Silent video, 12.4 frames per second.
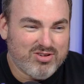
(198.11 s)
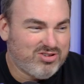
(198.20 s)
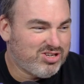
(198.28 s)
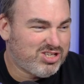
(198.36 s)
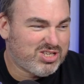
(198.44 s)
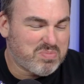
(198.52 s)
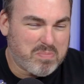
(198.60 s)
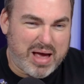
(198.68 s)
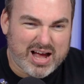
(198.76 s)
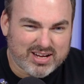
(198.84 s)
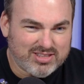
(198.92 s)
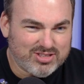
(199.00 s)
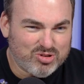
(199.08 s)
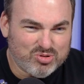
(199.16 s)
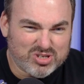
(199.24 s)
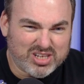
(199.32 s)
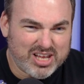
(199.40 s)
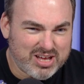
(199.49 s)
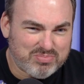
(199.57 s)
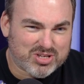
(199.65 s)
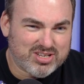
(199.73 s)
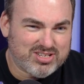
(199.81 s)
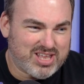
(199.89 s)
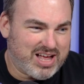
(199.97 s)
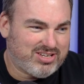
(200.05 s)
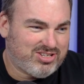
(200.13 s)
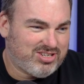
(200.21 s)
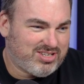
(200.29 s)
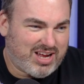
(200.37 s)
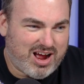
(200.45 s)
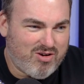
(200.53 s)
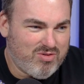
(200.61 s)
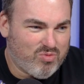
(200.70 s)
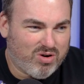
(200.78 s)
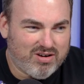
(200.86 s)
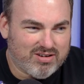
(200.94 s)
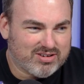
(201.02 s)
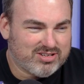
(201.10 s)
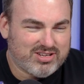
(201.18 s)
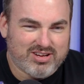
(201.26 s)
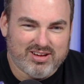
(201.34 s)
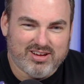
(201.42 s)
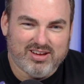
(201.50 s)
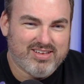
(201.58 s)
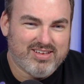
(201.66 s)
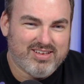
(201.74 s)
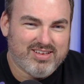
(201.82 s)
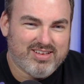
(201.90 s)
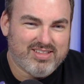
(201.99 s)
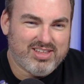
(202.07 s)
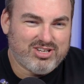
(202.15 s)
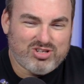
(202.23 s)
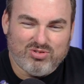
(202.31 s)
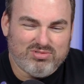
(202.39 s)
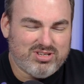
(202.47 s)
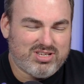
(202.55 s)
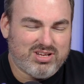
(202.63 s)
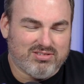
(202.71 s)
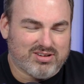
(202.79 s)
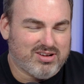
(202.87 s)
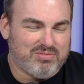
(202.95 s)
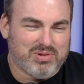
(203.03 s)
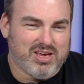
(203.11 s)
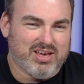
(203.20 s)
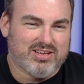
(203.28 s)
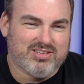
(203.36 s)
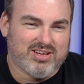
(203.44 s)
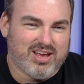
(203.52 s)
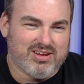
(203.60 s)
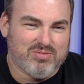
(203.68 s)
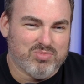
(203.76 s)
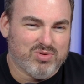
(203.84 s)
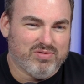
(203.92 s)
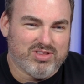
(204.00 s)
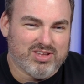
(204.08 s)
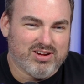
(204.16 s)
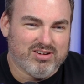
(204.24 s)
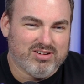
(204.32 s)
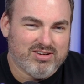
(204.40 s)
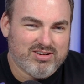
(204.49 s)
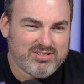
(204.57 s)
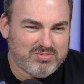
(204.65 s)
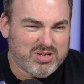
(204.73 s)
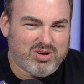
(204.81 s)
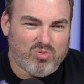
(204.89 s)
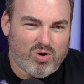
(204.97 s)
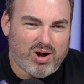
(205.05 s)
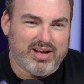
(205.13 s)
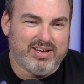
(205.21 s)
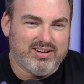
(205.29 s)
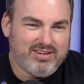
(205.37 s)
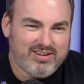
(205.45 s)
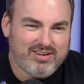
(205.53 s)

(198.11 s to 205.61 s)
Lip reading: You're just smacking those lips because that's just how it works. They should only sell cupcakes at the movie theater. Something quiet.